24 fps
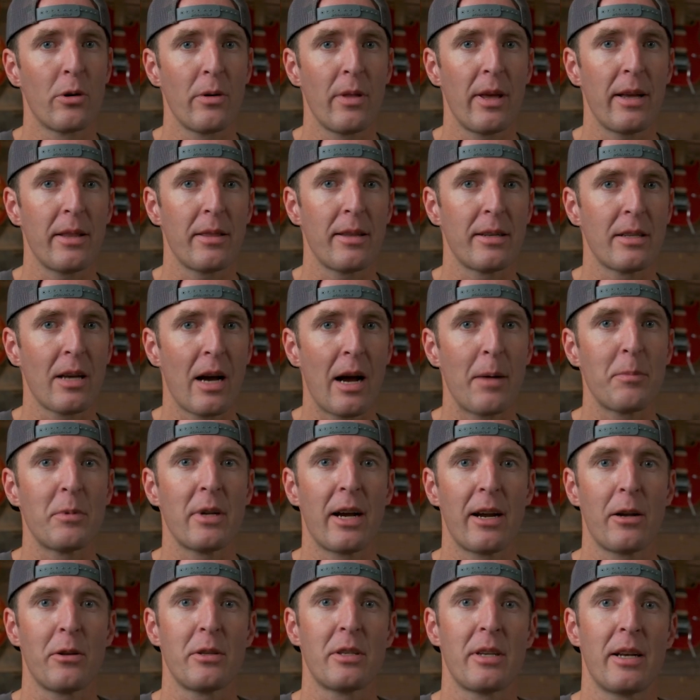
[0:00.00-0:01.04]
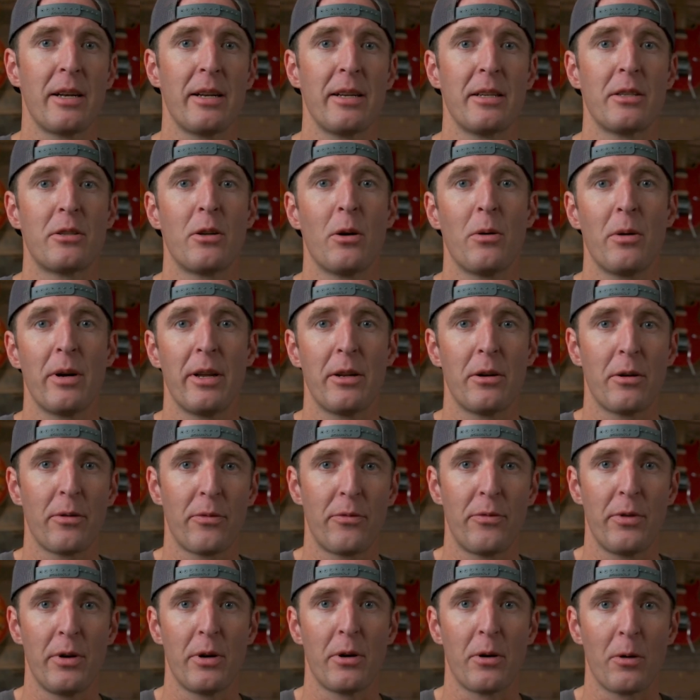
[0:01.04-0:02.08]
that the top dial settings don't
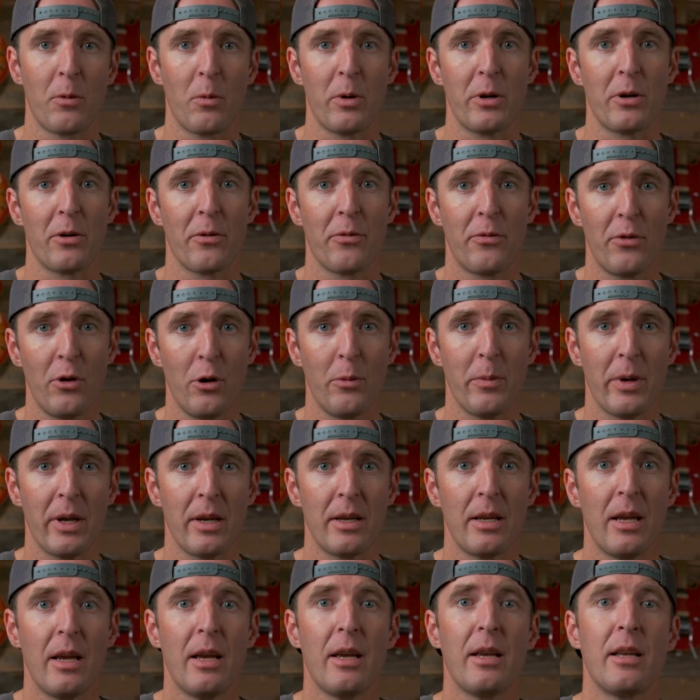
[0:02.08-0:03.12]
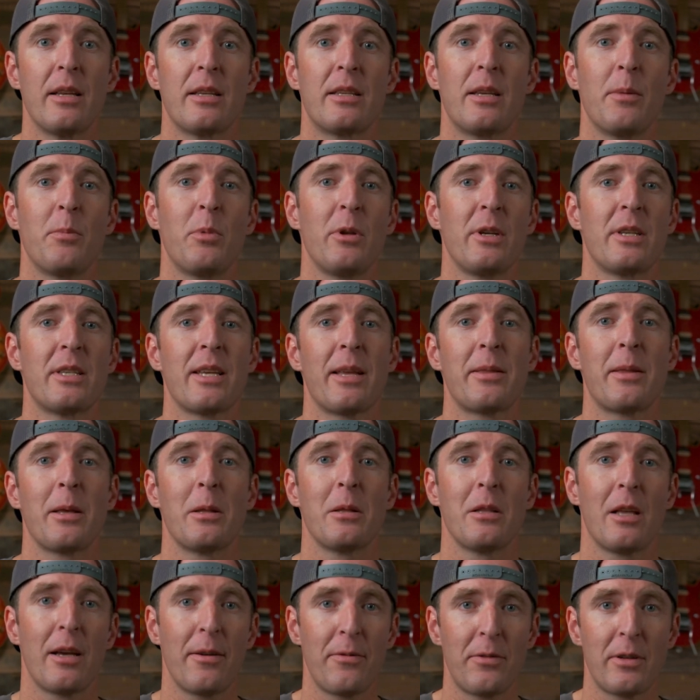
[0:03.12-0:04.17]
interfere when you're filming, simply set the
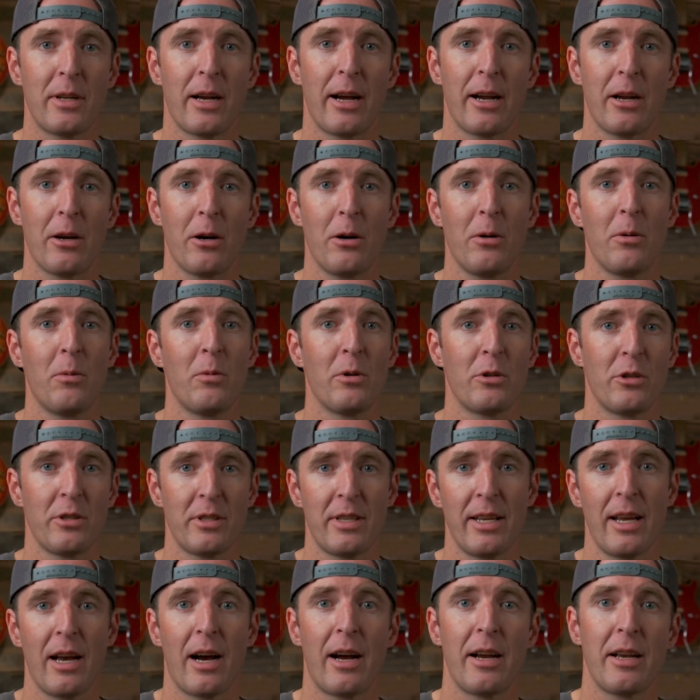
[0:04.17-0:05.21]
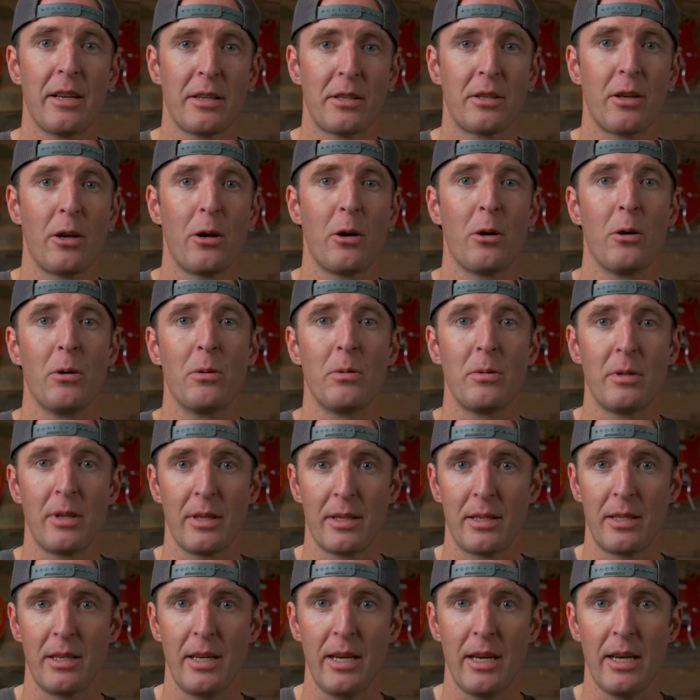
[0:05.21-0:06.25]
left dial, which is the ISO, to
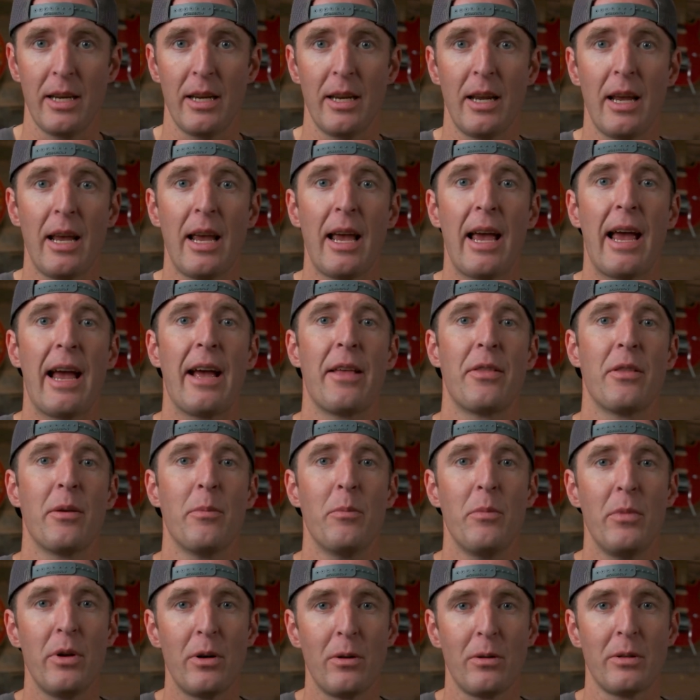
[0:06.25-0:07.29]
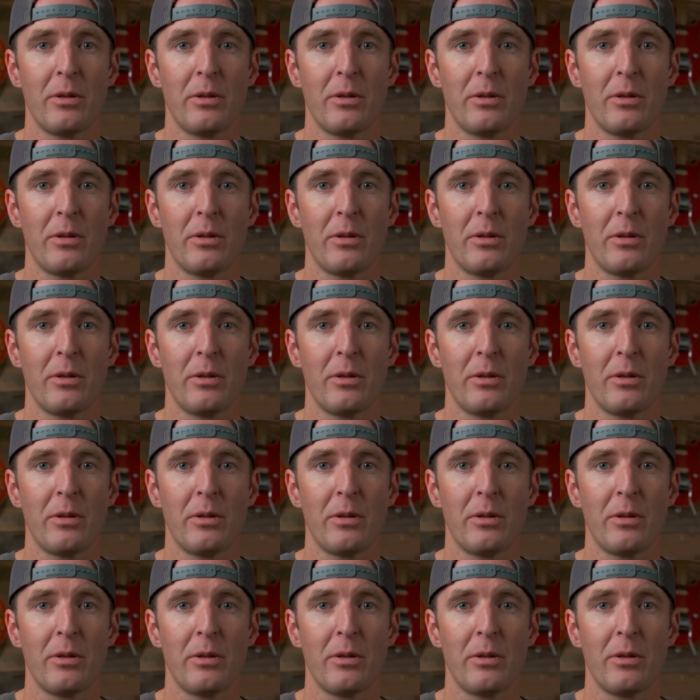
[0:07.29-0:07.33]
C, and the middle